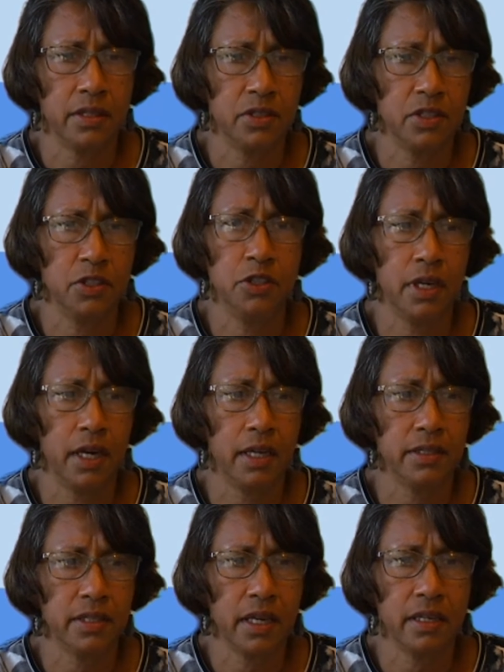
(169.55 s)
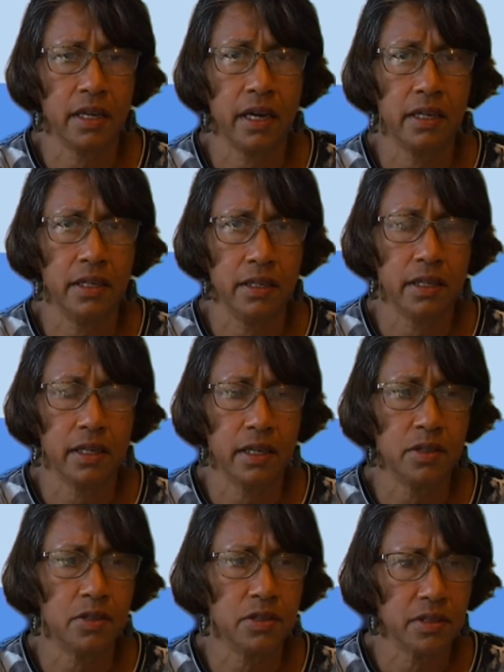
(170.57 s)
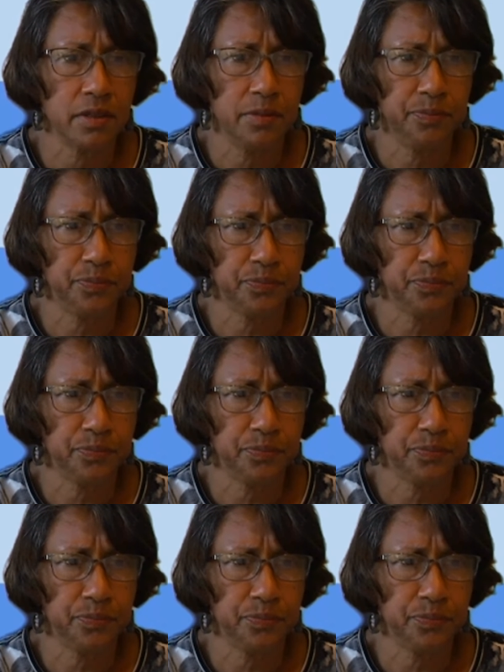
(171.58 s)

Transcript: SDG and Sendai indicators.